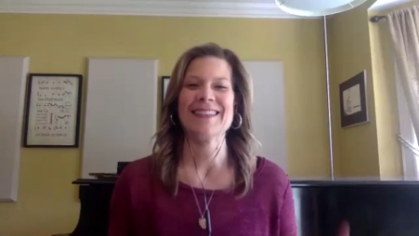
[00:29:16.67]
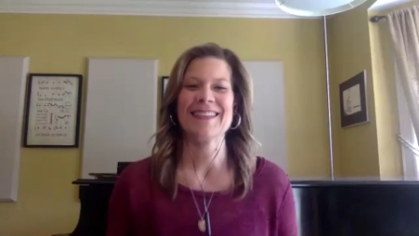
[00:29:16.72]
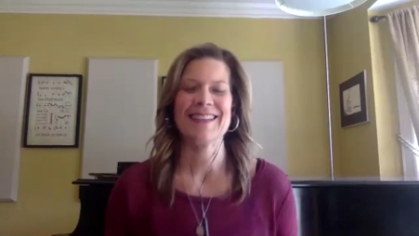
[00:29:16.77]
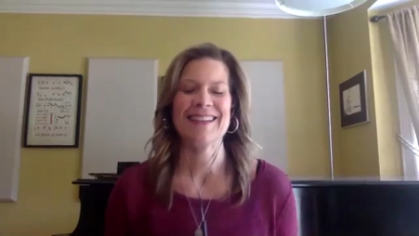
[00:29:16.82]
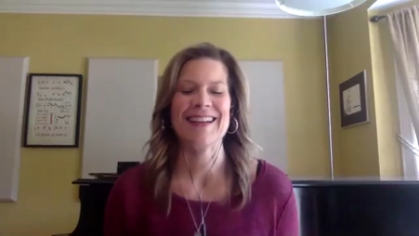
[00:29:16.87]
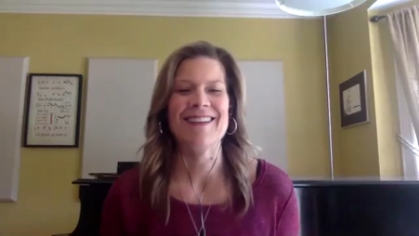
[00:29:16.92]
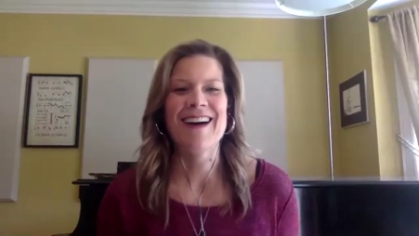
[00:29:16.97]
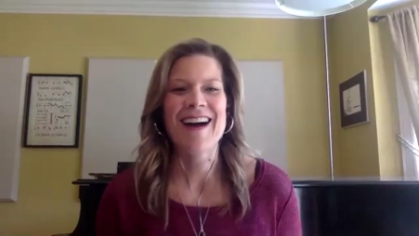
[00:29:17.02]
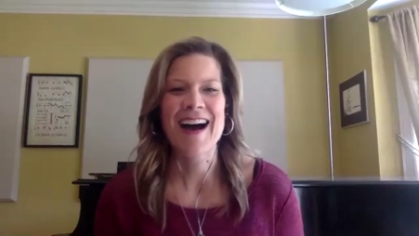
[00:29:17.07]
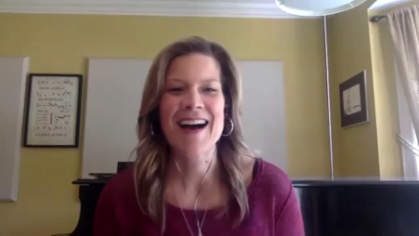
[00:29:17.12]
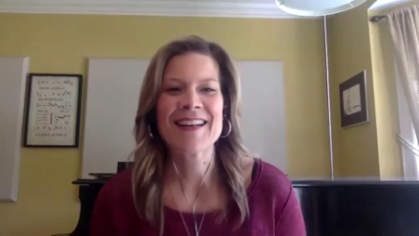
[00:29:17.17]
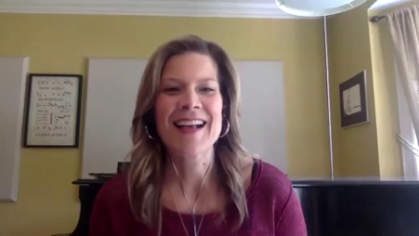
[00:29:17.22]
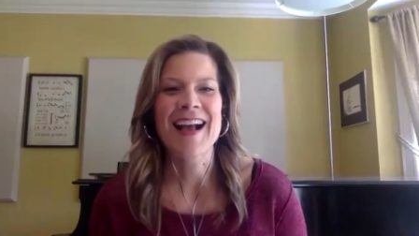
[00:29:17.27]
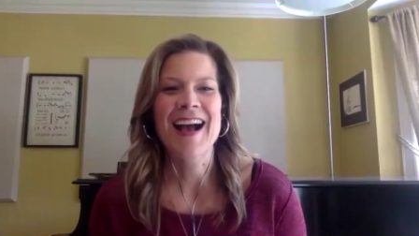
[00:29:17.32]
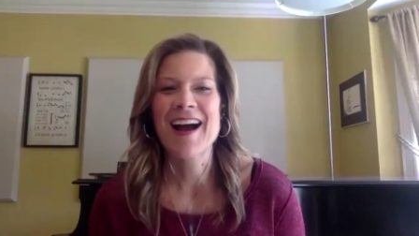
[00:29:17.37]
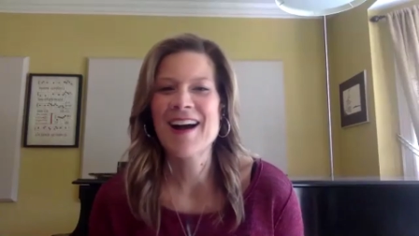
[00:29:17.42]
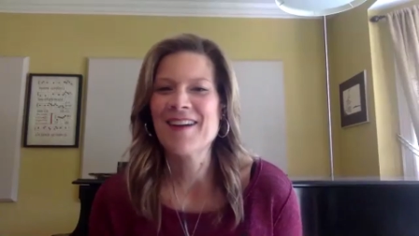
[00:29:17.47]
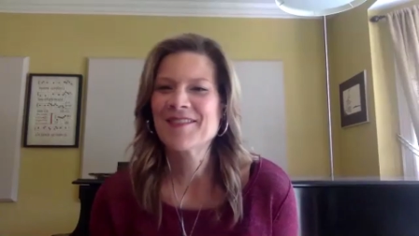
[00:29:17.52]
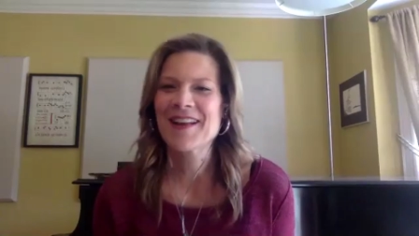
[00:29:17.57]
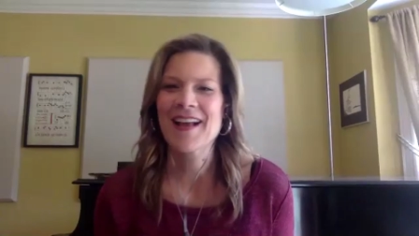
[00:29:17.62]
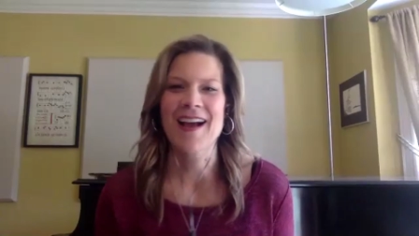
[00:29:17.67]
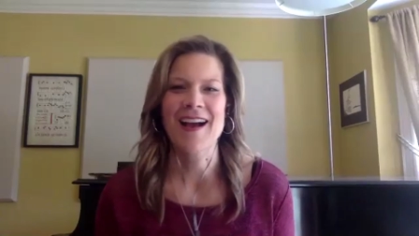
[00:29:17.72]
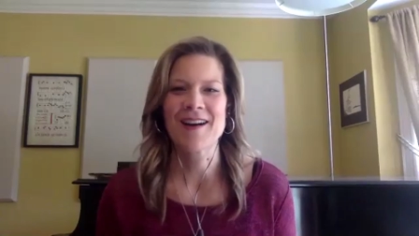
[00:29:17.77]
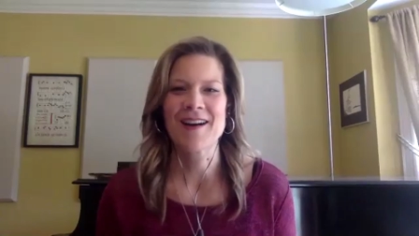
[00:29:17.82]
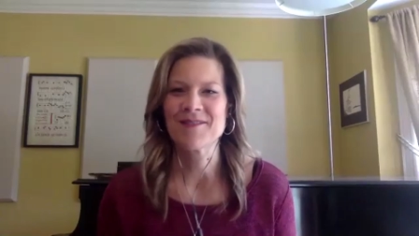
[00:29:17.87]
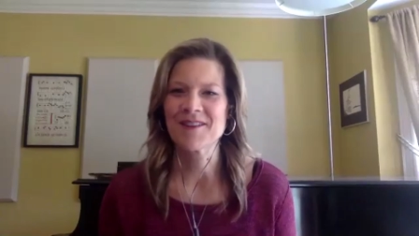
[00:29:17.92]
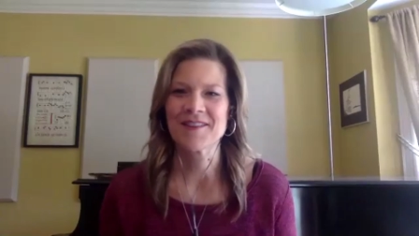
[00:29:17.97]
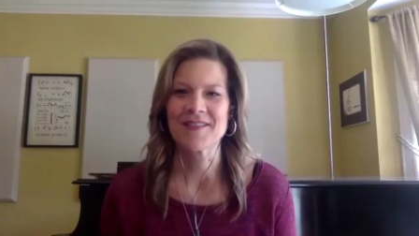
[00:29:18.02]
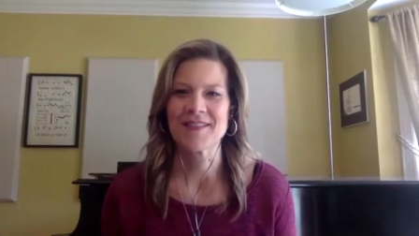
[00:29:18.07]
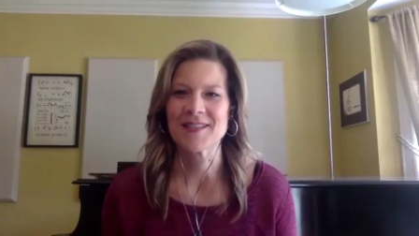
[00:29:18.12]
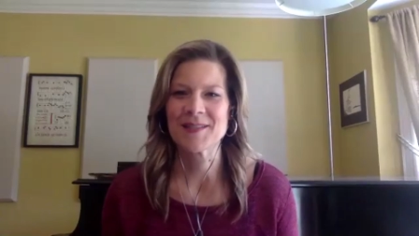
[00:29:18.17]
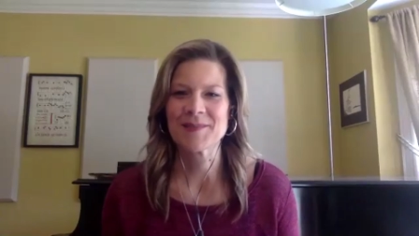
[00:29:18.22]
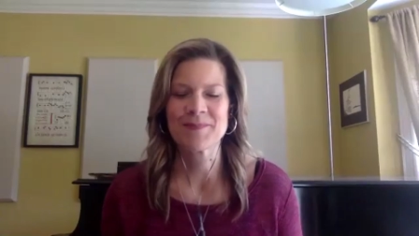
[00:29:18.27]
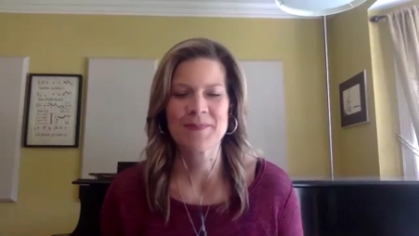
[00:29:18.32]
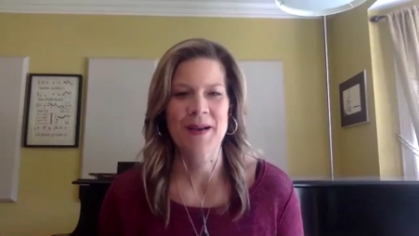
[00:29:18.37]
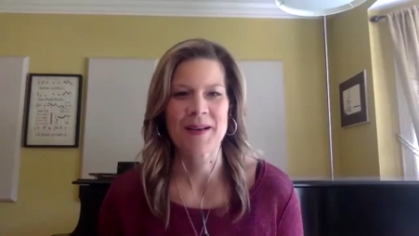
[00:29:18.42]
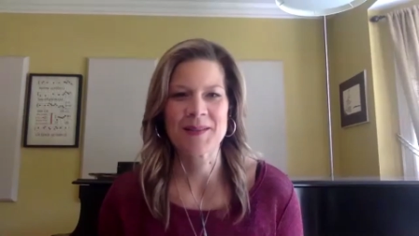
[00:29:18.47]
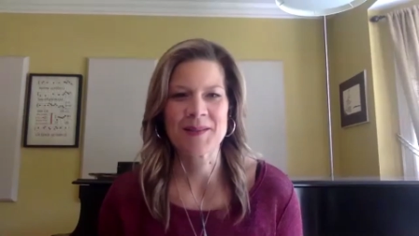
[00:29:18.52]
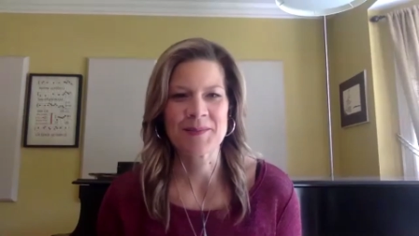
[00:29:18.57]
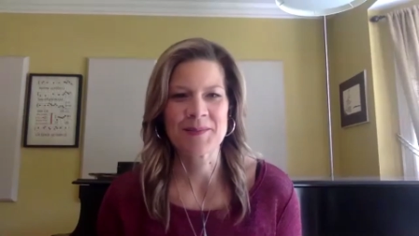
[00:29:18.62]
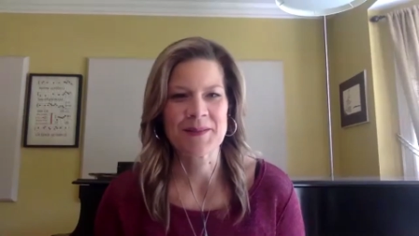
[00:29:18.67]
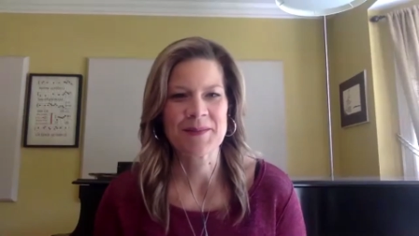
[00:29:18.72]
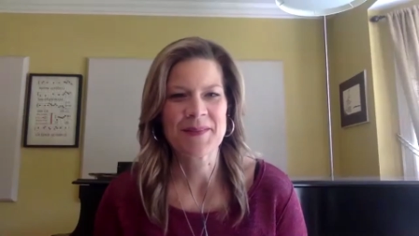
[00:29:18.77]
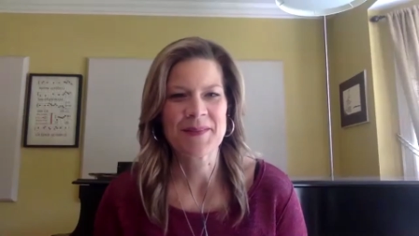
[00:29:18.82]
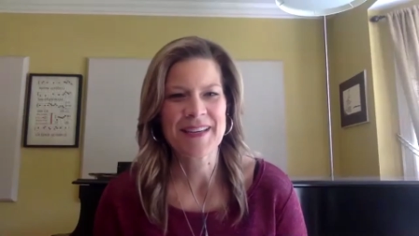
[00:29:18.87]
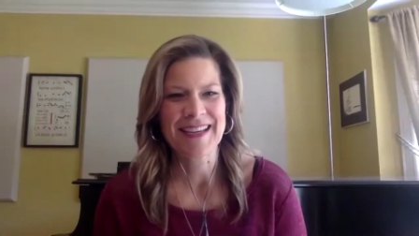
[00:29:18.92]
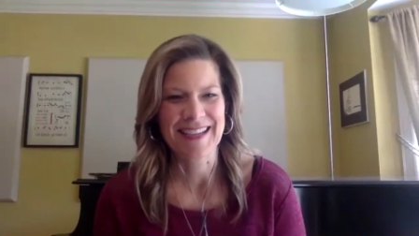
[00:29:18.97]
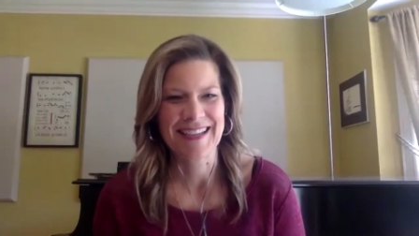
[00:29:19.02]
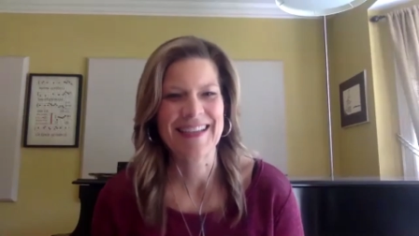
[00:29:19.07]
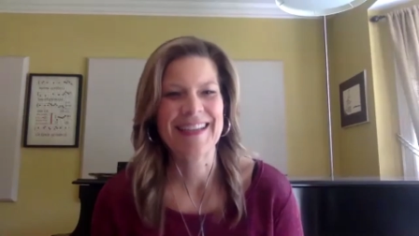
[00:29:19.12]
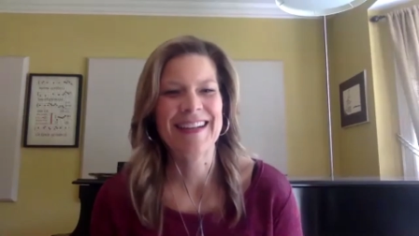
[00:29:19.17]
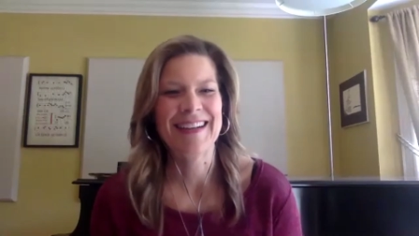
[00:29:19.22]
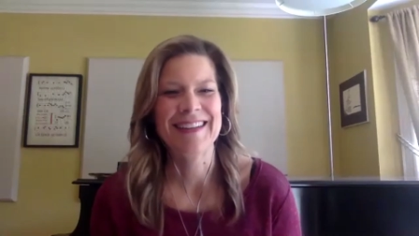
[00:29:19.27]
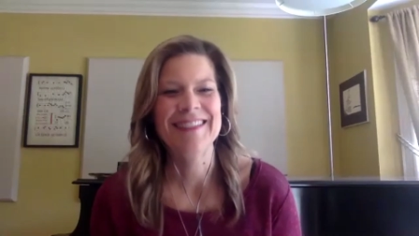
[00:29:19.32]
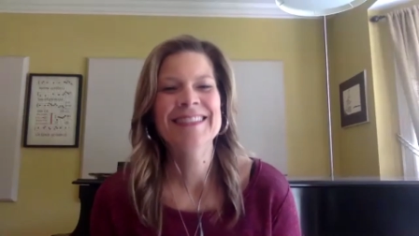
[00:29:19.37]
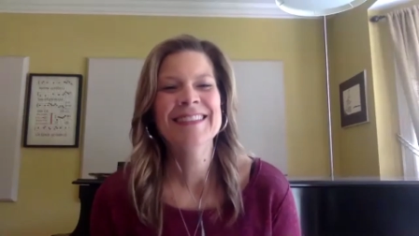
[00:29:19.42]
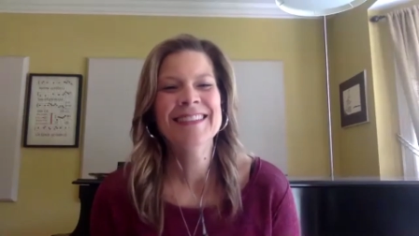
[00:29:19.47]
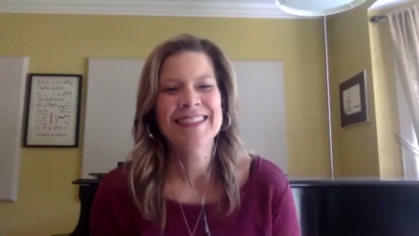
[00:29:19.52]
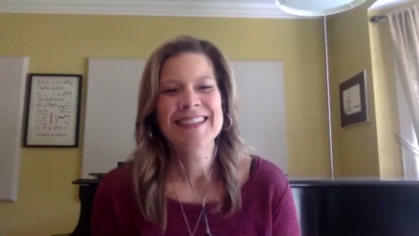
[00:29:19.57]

you know, how could this possibly be, you know?